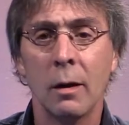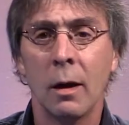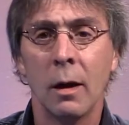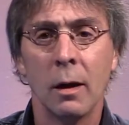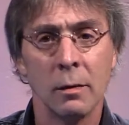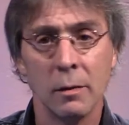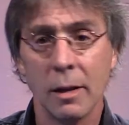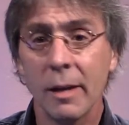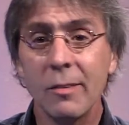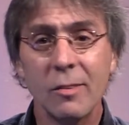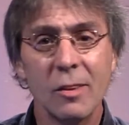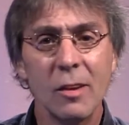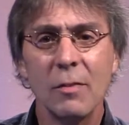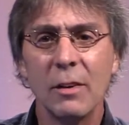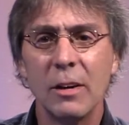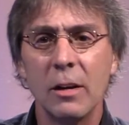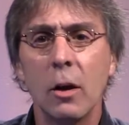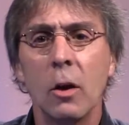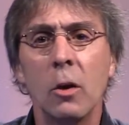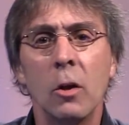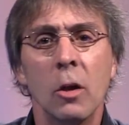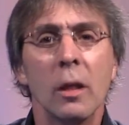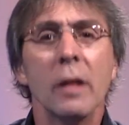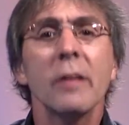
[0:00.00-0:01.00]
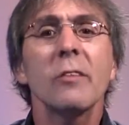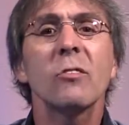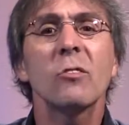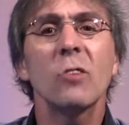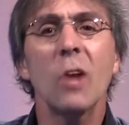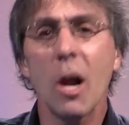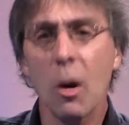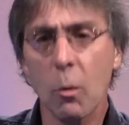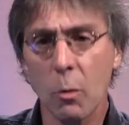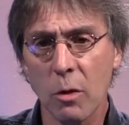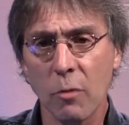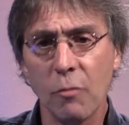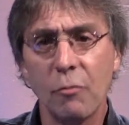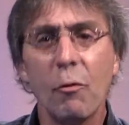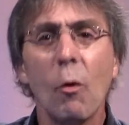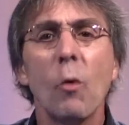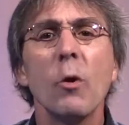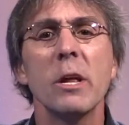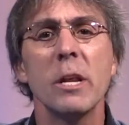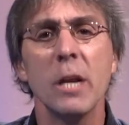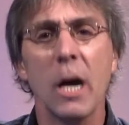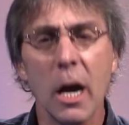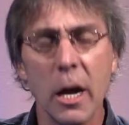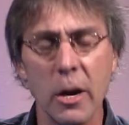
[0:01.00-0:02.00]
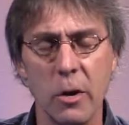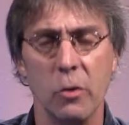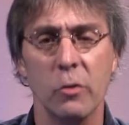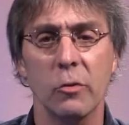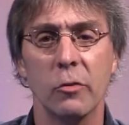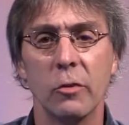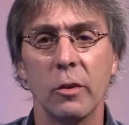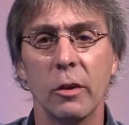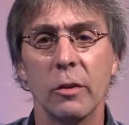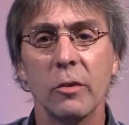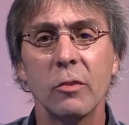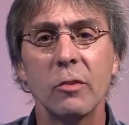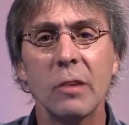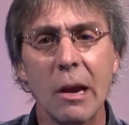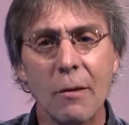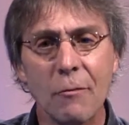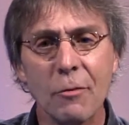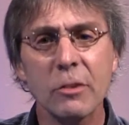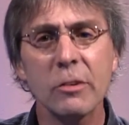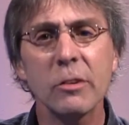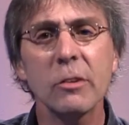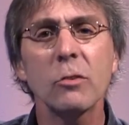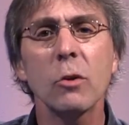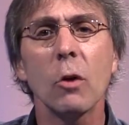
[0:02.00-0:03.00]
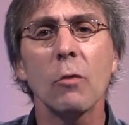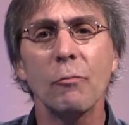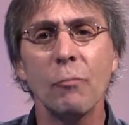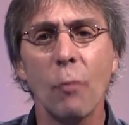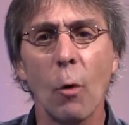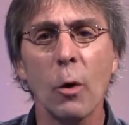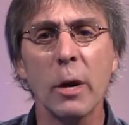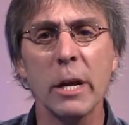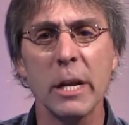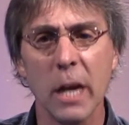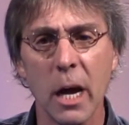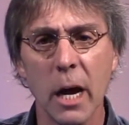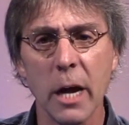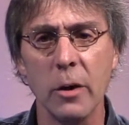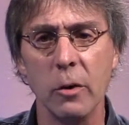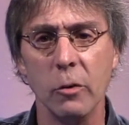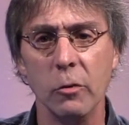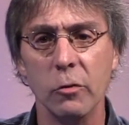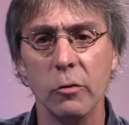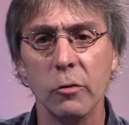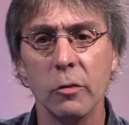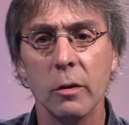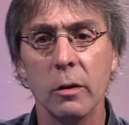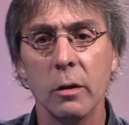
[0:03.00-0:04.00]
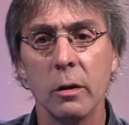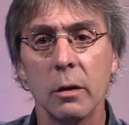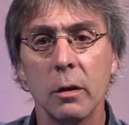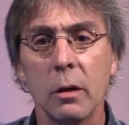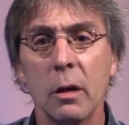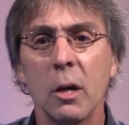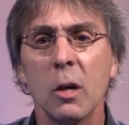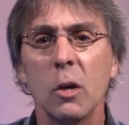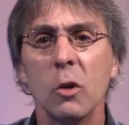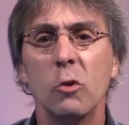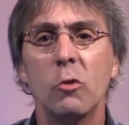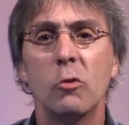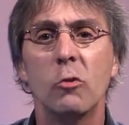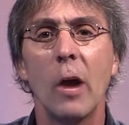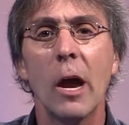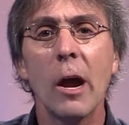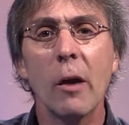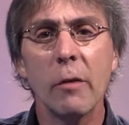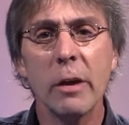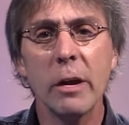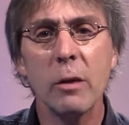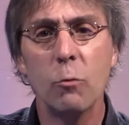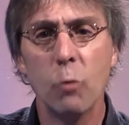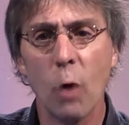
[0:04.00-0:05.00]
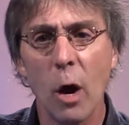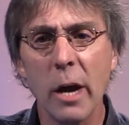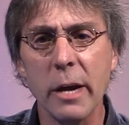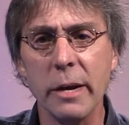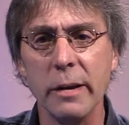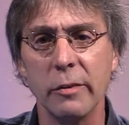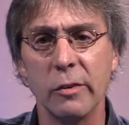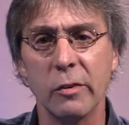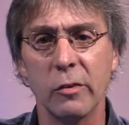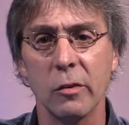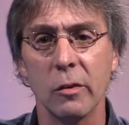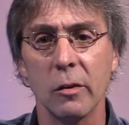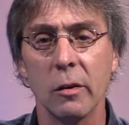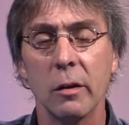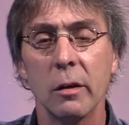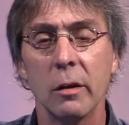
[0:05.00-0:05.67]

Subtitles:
let's start with the 49ers, the San Francisco 49ers. Jerry Rice,